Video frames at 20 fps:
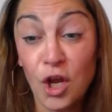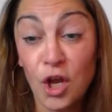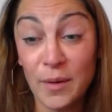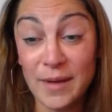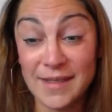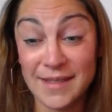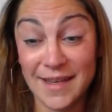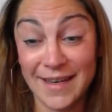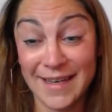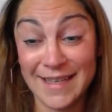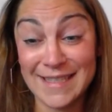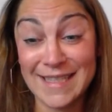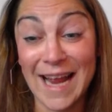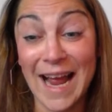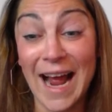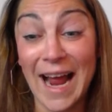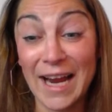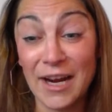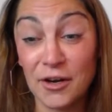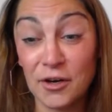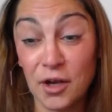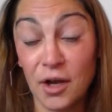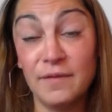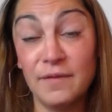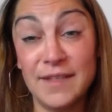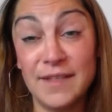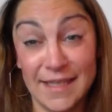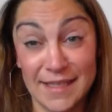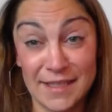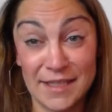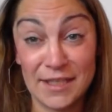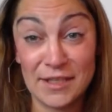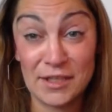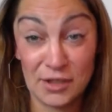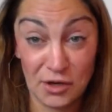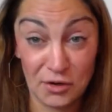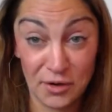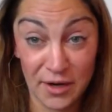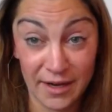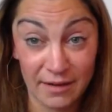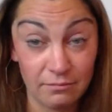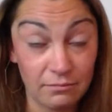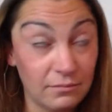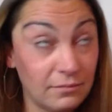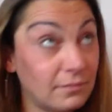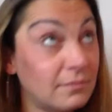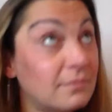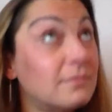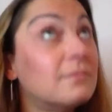who is getting tired of distance learning?